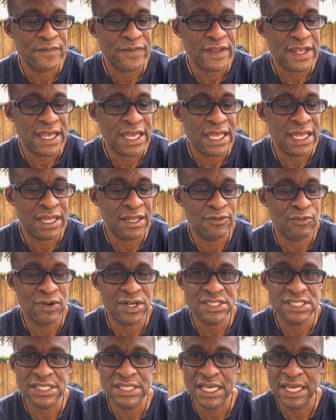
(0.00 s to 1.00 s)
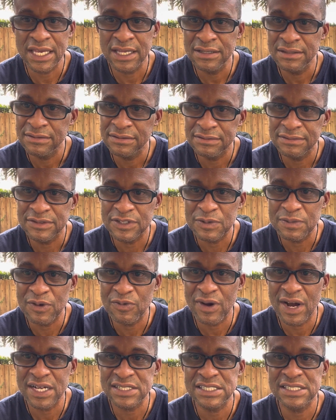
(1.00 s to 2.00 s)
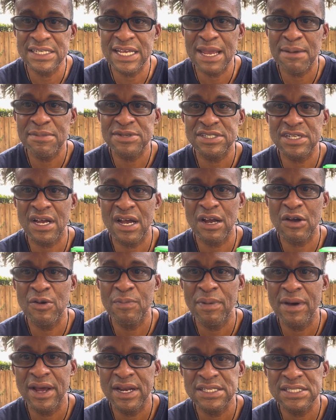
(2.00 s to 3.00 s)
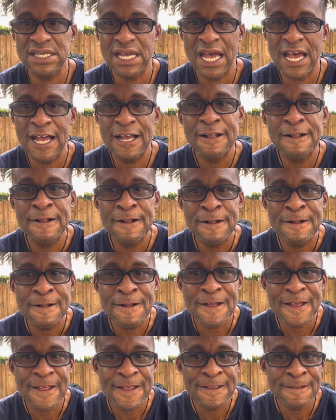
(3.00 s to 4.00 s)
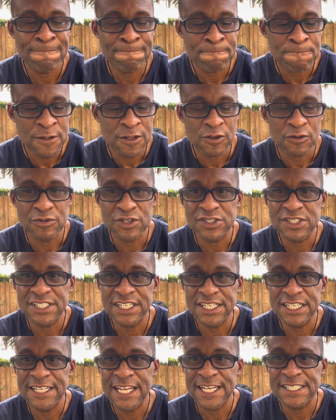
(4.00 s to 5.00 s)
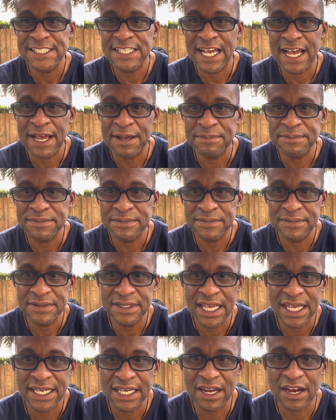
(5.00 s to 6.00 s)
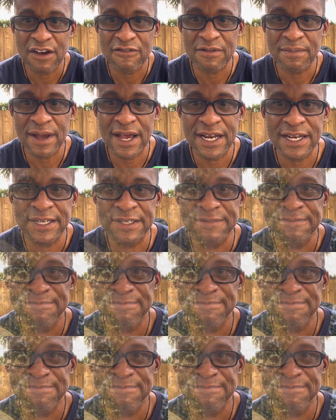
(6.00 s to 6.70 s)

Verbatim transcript: And once again, you've been watching the Amateur Aquaponics Guy, and we'll see you next time. Take care, everybody.